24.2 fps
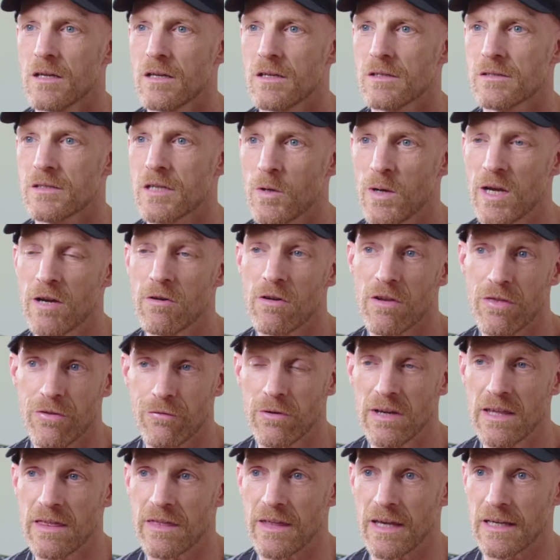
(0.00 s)
So here are
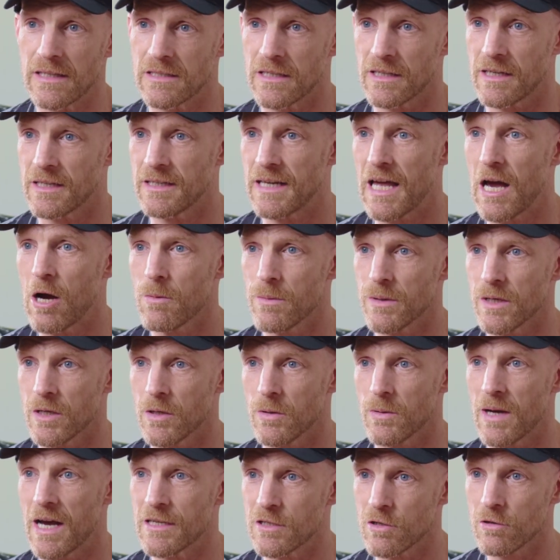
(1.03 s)
3 things that can help
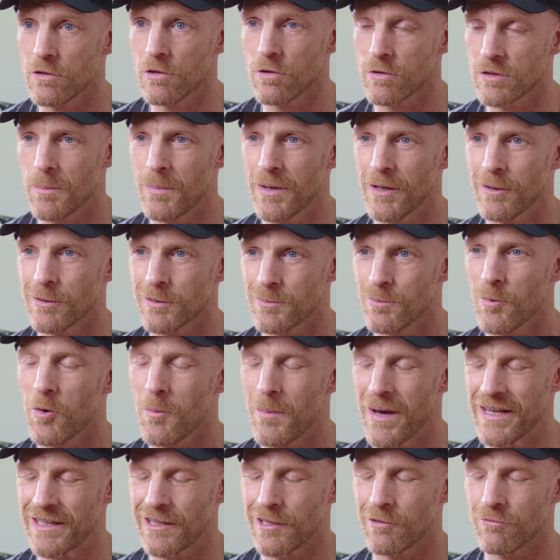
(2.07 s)
you as you look to build more
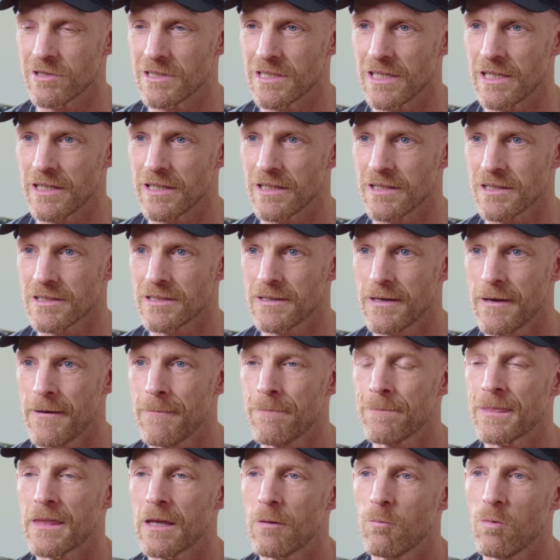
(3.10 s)
mental resilience.
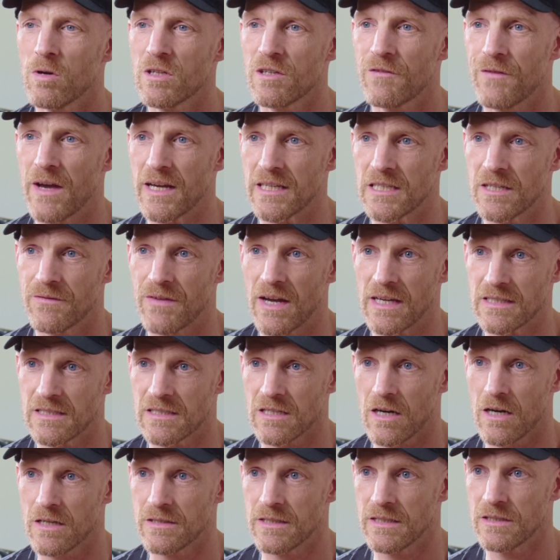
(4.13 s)
One effective
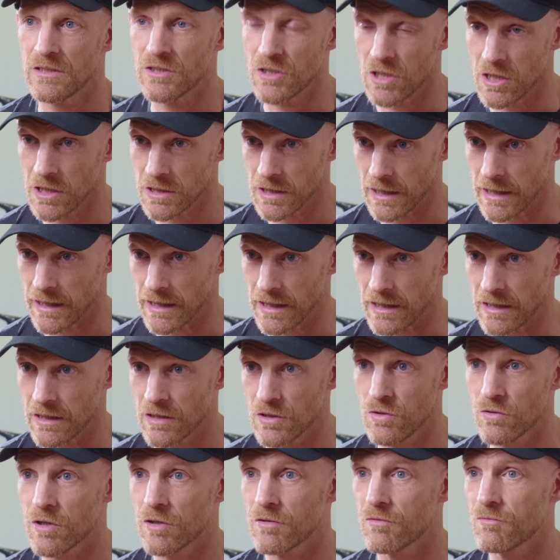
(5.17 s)
exercise is journaling.
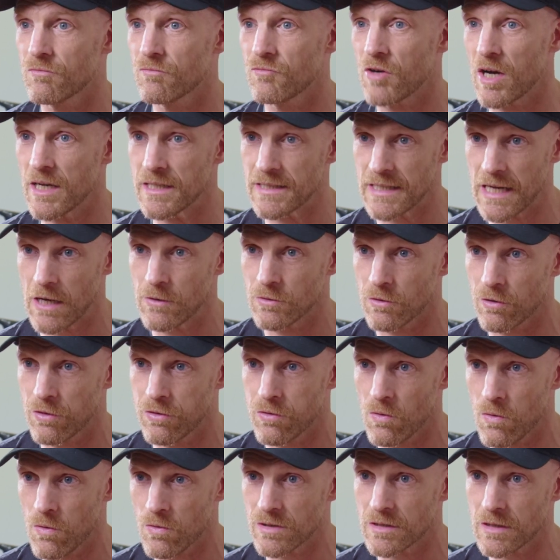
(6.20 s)
You can write down your
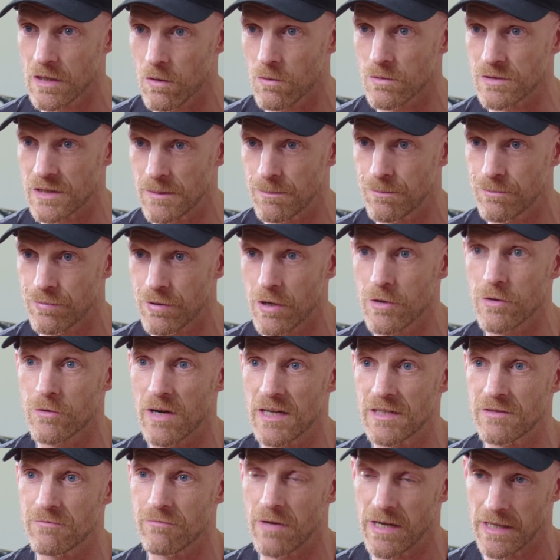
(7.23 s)
thoughts, goals, and
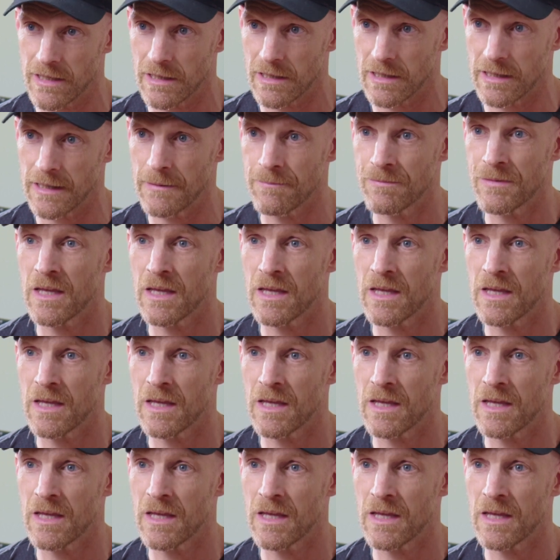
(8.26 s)
progress regularly.